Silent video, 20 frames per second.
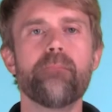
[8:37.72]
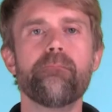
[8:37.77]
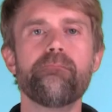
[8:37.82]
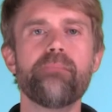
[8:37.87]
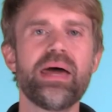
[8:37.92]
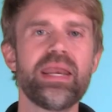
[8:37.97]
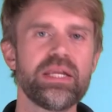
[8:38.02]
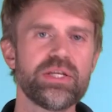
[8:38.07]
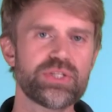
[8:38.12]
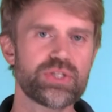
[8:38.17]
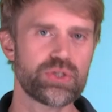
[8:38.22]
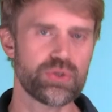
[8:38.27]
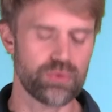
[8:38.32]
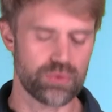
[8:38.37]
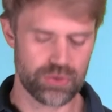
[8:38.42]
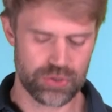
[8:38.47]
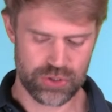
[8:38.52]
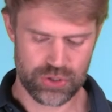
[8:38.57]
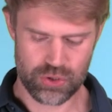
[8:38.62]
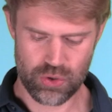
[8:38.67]
Many
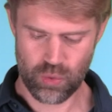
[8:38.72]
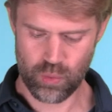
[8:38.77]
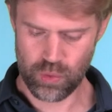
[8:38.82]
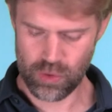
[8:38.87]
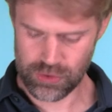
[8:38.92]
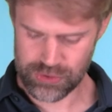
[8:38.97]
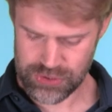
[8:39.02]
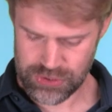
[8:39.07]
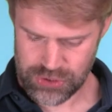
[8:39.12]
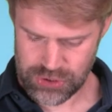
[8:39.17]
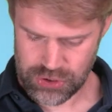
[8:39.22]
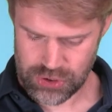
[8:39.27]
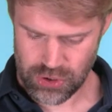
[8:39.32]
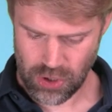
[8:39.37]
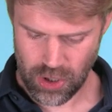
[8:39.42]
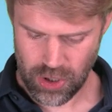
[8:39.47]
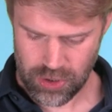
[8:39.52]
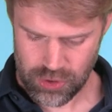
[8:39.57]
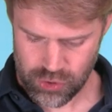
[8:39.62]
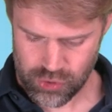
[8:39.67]
students will
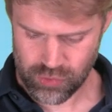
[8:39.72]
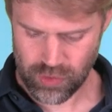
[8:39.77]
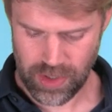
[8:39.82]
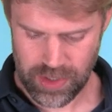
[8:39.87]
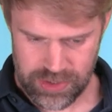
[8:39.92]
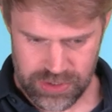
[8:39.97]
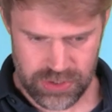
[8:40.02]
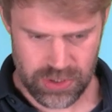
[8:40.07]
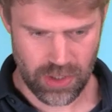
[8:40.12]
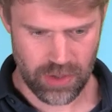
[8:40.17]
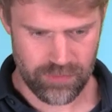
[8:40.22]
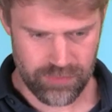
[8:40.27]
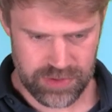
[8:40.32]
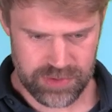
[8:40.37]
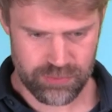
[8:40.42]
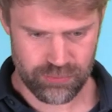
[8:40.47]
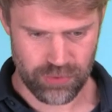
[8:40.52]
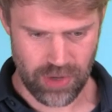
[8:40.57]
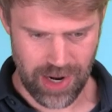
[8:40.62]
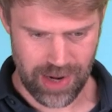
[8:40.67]
start trying to solve
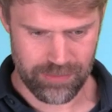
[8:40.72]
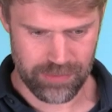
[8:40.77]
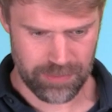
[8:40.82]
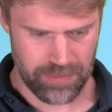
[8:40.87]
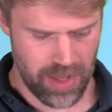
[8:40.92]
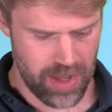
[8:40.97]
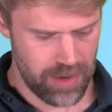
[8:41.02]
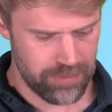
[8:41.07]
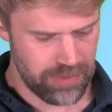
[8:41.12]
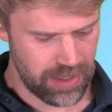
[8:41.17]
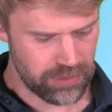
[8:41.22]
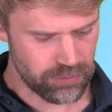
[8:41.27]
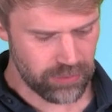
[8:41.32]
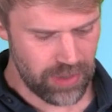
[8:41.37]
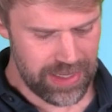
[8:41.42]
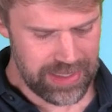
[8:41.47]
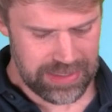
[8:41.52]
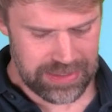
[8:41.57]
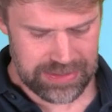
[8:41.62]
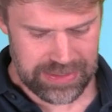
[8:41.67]
this problem by
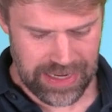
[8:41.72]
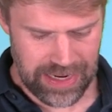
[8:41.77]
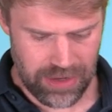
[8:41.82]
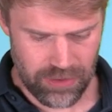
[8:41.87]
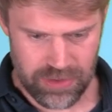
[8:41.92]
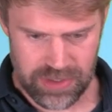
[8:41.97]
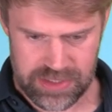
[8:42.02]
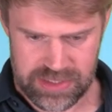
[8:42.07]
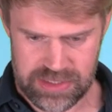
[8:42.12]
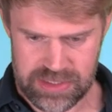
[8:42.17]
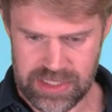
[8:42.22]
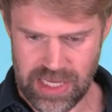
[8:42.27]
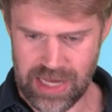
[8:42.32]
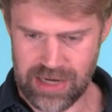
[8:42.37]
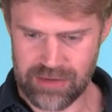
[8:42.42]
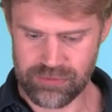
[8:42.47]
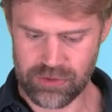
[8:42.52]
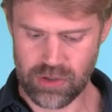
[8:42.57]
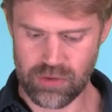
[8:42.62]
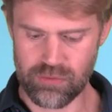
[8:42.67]
writing down a
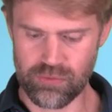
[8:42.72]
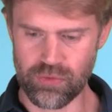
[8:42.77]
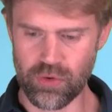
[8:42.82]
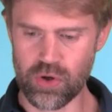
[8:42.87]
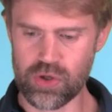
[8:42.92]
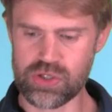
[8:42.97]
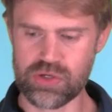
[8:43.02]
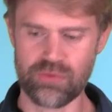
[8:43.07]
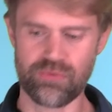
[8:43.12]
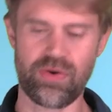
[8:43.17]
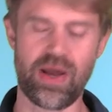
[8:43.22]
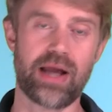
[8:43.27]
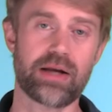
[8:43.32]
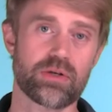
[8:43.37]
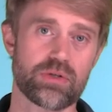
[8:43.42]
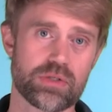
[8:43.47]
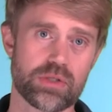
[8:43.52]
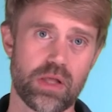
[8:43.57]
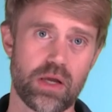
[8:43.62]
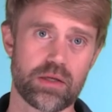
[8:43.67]
set of conversion
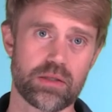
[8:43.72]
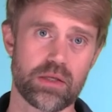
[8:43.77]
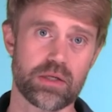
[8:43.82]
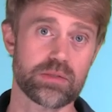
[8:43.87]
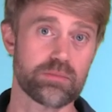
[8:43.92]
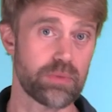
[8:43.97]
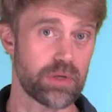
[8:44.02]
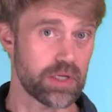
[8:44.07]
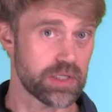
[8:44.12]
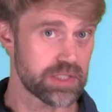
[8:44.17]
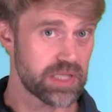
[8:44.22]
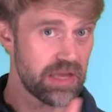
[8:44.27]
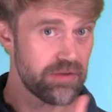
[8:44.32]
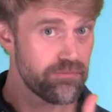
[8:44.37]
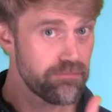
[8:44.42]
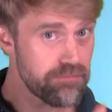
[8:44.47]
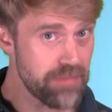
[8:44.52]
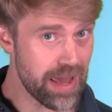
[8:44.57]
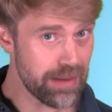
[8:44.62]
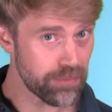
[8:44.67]
factors like this because
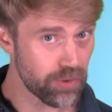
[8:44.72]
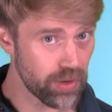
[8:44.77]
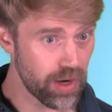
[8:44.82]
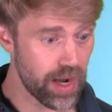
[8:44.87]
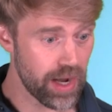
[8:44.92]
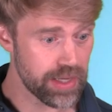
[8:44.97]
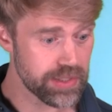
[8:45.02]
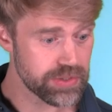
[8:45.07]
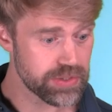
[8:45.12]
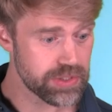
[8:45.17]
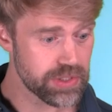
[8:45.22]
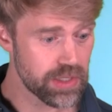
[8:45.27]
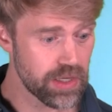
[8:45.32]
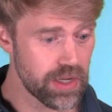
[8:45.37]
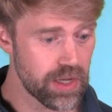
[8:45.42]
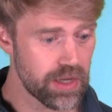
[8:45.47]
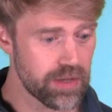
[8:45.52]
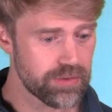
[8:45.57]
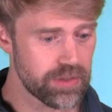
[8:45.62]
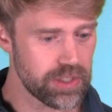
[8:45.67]
they've memorized
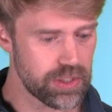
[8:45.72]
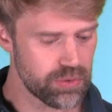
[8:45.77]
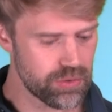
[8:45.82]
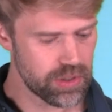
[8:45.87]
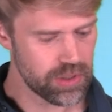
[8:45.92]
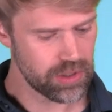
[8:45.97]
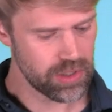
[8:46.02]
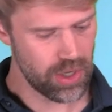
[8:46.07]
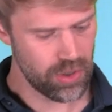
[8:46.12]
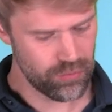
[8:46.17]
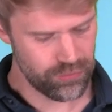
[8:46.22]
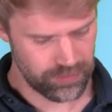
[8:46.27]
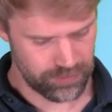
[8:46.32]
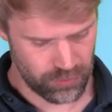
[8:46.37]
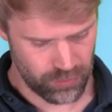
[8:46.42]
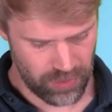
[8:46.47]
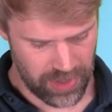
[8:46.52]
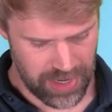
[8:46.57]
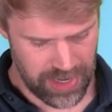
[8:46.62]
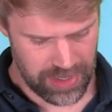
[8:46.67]
that you can go from
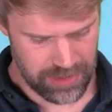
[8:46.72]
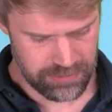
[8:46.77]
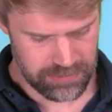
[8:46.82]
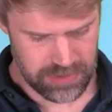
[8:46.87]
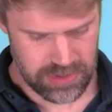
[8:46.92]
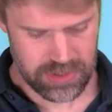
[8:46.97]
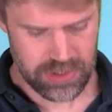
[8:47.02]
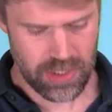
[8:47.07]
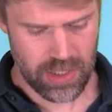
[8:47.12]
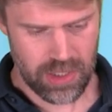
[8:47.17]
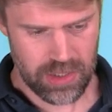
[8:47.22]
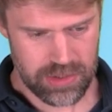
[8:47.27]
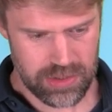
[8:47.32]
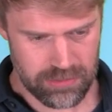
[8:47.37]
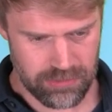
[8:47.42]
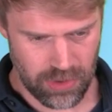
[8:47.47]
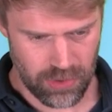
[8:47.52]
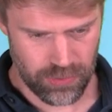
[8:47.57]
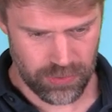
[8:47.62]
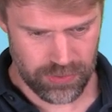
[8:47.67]
grams
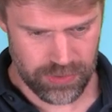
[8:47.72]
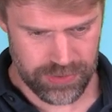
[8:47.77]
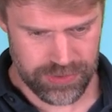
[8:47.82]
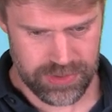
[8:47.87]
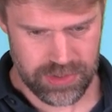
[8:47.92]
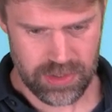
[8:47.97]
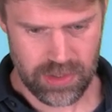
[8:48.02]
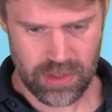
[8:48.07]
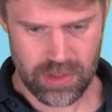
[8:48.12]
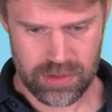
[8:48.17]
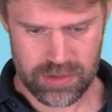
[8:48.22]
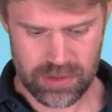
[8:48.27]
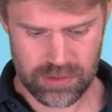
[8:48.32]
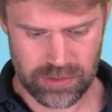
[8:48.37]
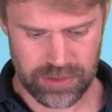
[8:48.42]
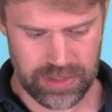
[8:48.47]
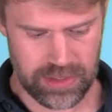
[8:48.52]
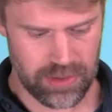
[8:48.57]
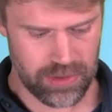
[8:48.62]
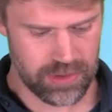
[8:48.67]
to moles to
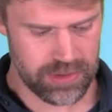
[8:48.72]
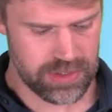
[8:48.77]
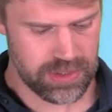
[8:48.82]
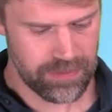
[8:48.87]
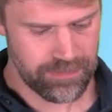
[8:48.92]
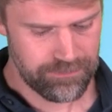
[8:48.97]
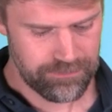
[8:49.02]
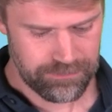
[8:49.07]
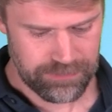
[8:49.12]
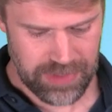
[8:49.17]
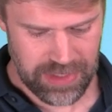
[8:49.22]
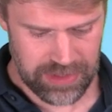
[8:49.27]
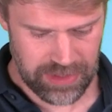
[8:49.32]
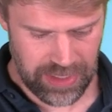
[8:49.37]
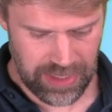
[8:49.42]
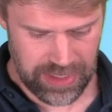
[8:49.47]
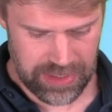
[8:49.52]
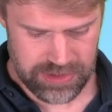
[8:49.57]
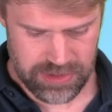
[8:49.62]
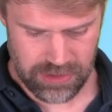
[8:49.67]
liters and
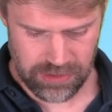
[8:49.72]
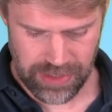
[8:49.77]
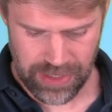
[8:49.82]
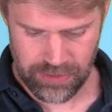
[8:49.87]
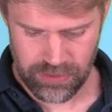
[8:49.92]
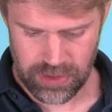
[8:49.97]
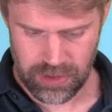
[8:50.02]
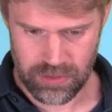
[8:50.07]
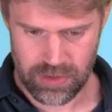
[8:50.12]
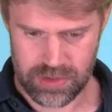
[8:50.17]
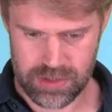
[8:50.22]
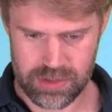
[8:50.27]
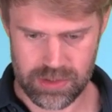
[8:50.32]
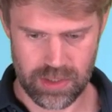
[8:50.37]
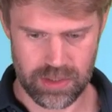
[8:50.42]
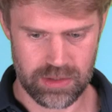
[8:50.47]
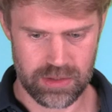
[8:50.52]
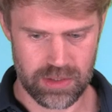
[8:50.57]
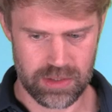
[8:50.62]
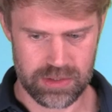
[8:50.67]
cancel out units
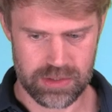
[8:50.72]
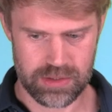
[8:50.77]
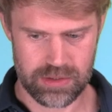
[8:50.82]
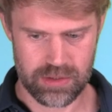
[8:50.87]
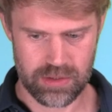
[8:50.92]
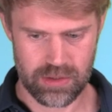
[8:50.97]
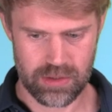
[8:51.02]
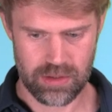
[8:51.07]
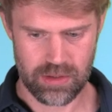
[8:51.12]
like this.